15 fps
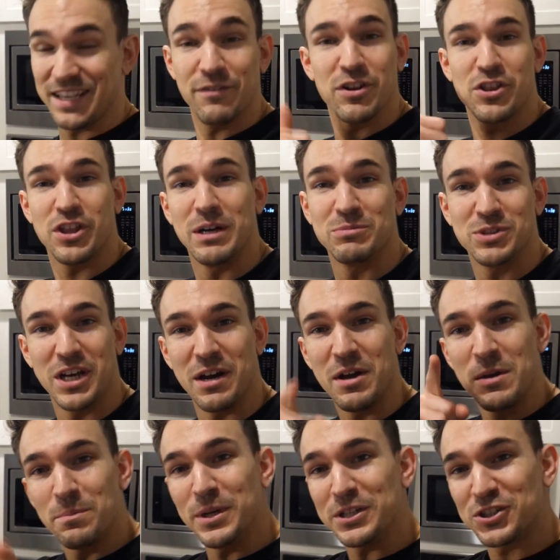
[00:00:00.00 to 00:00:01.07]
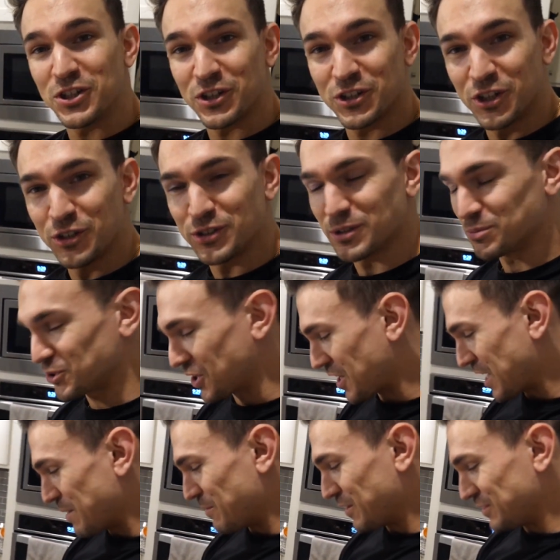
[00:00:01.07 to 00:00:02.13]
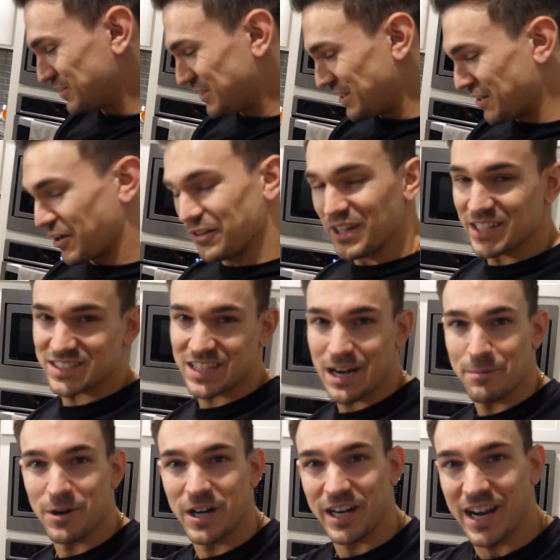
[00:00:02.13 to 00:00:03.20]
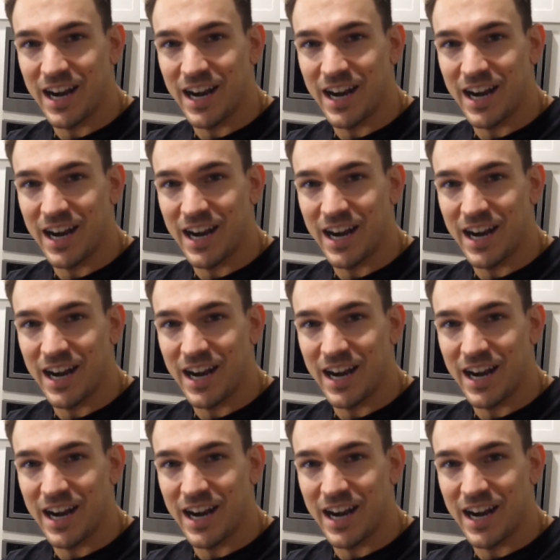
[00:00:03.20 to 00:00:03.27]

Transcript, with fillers: give it a thumbs up, be sure to subscribe and I'll see y'all next time. All right